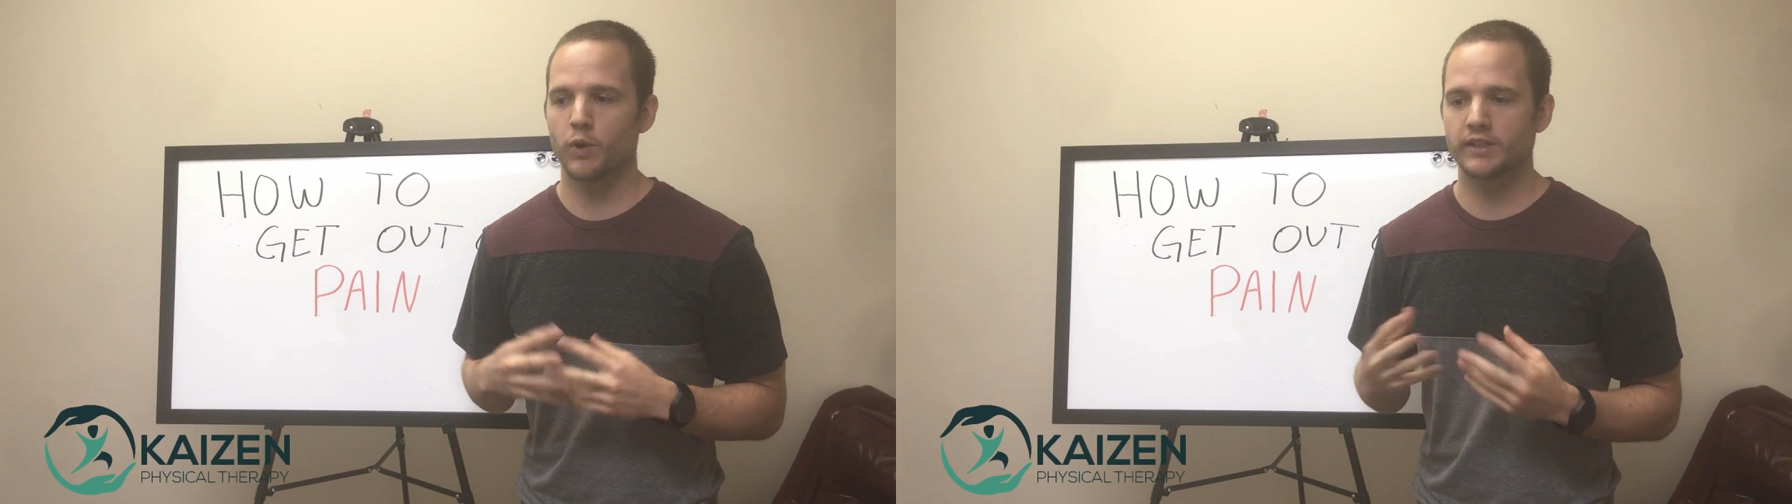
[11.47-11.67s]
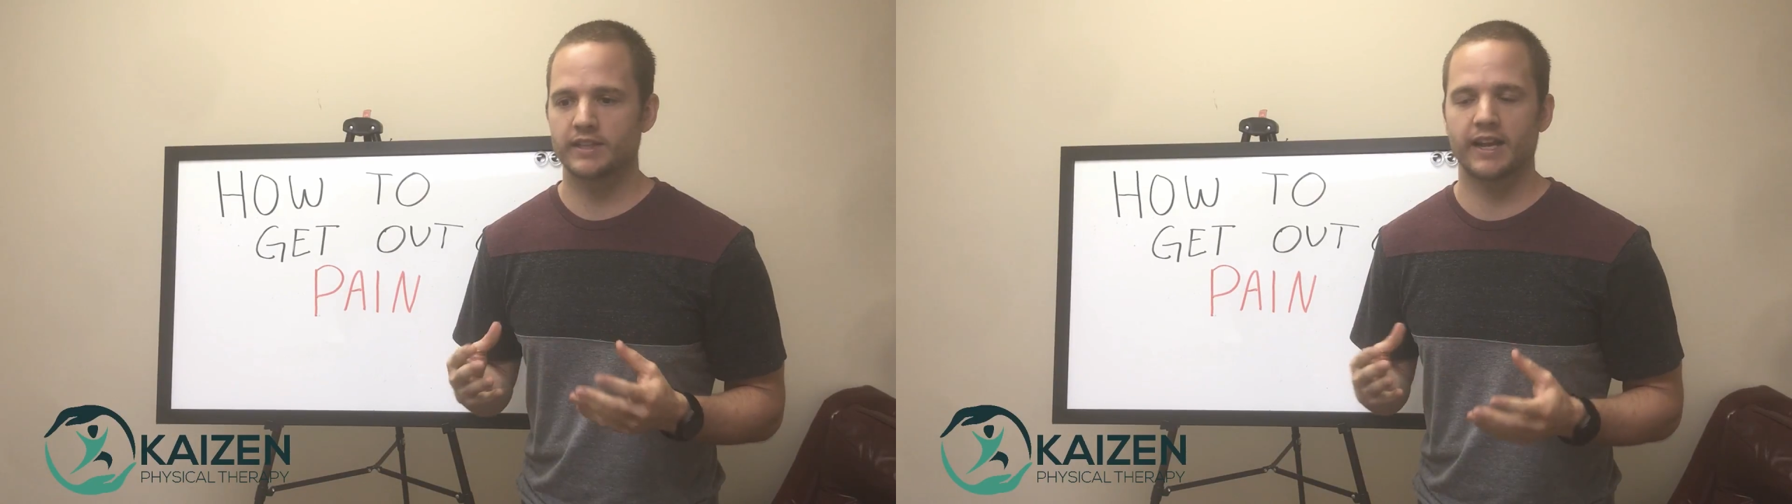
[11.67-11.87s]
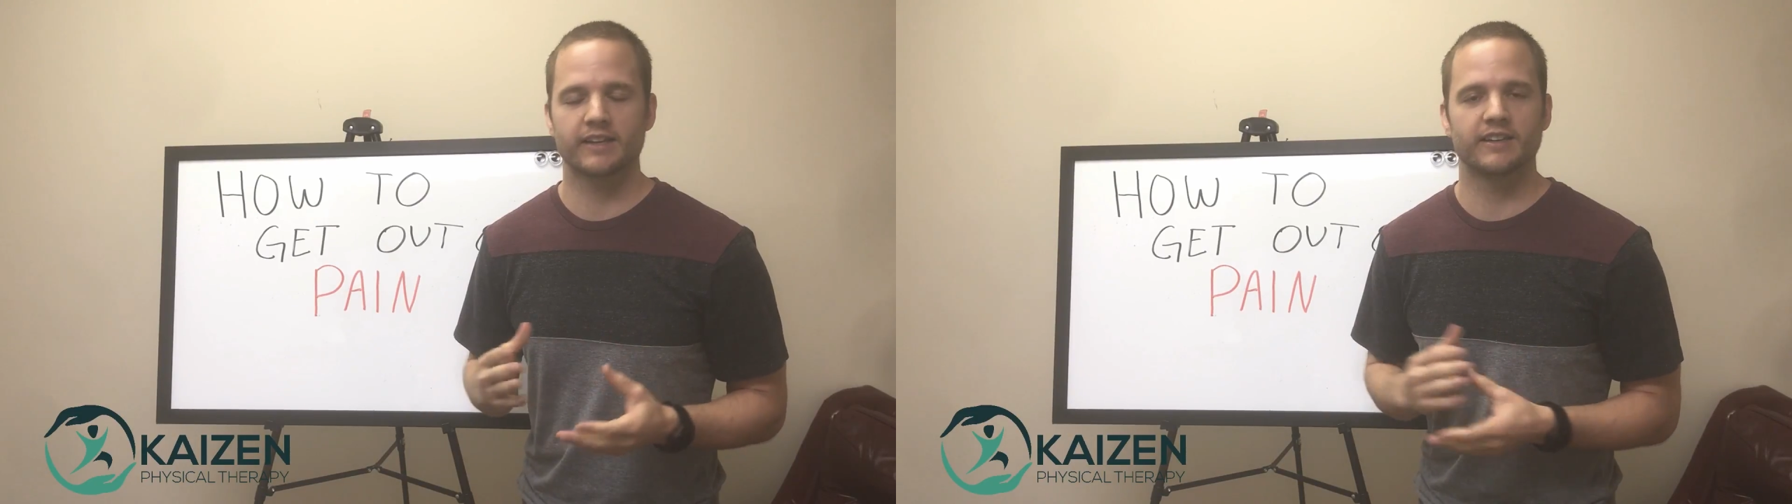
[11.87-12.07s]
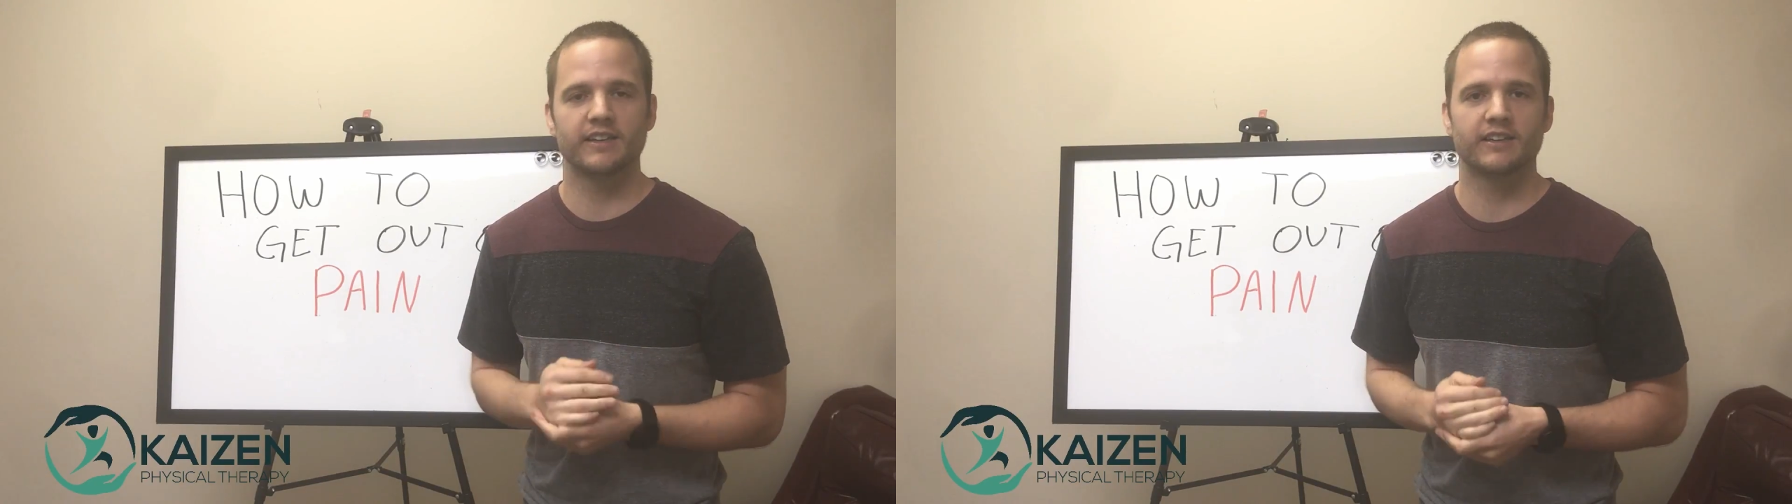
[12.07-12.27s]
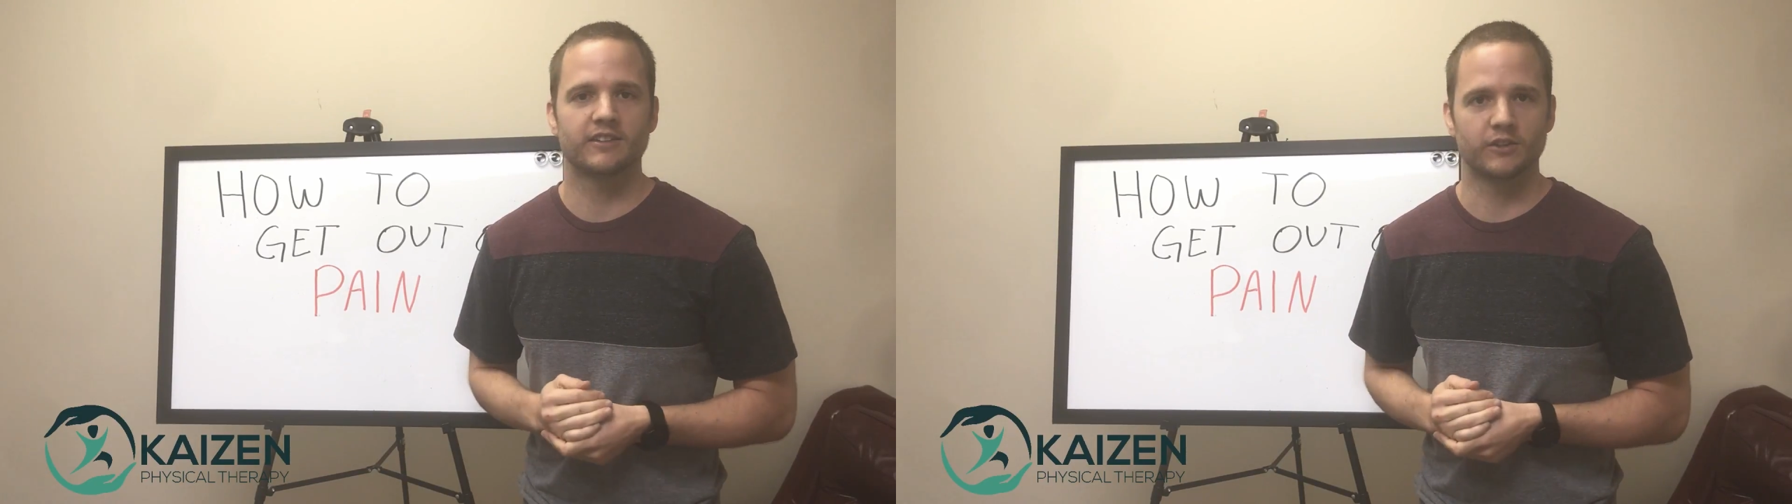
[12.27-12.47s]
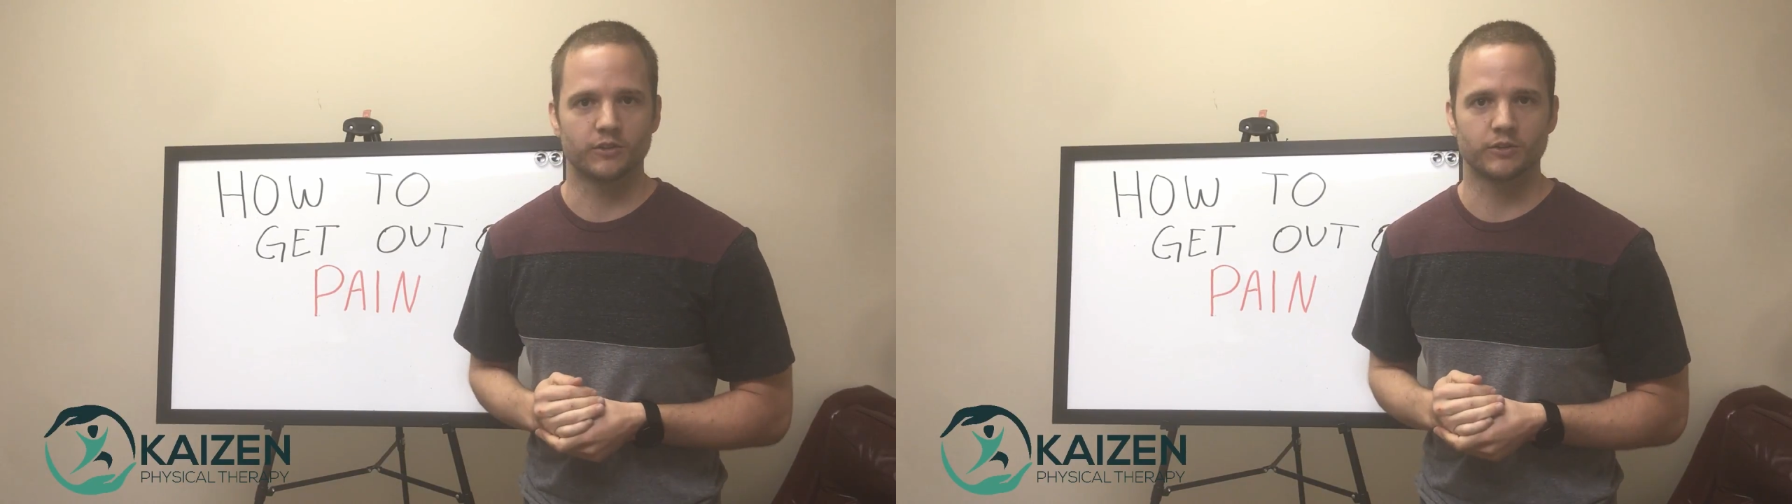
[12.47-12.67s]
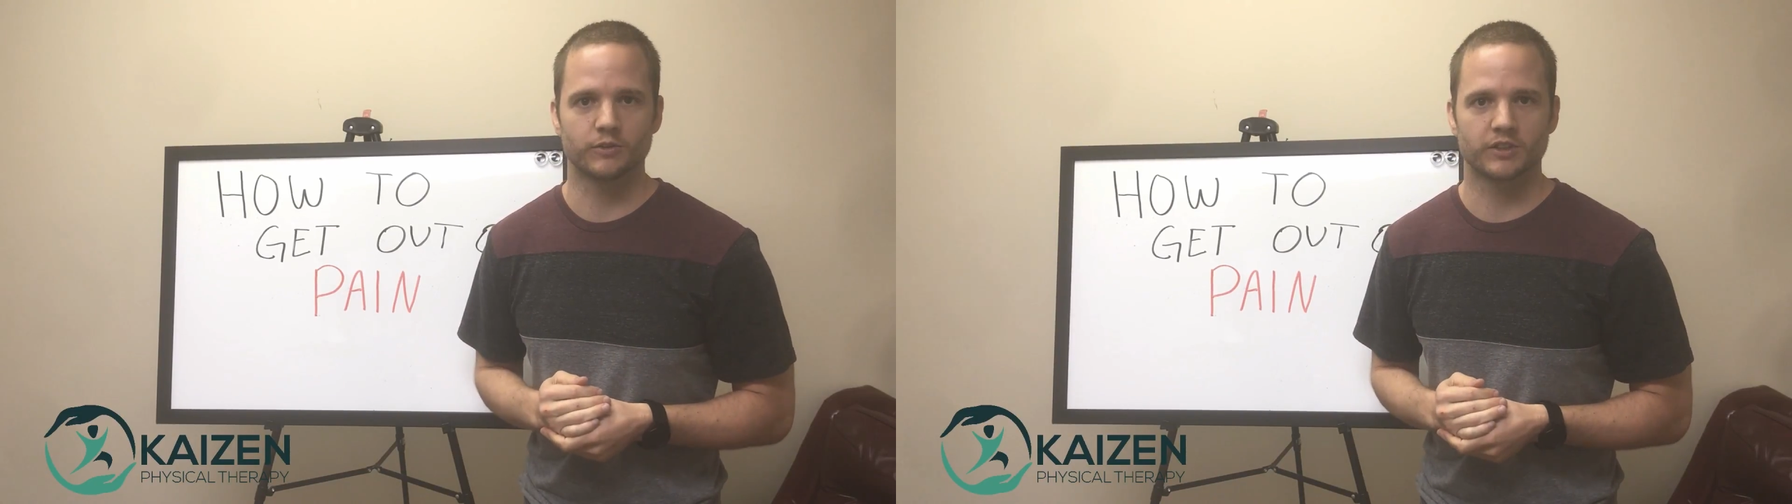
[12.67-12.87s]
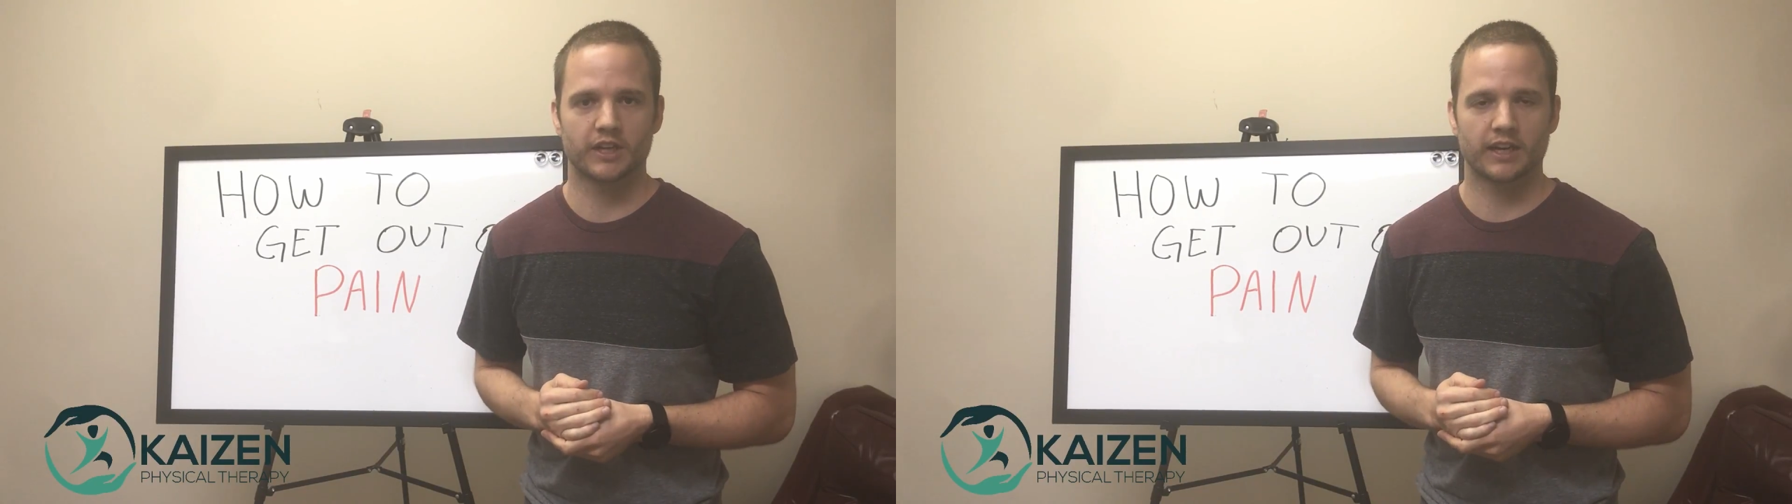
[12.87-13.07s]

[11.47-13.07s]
"What technique do you use?"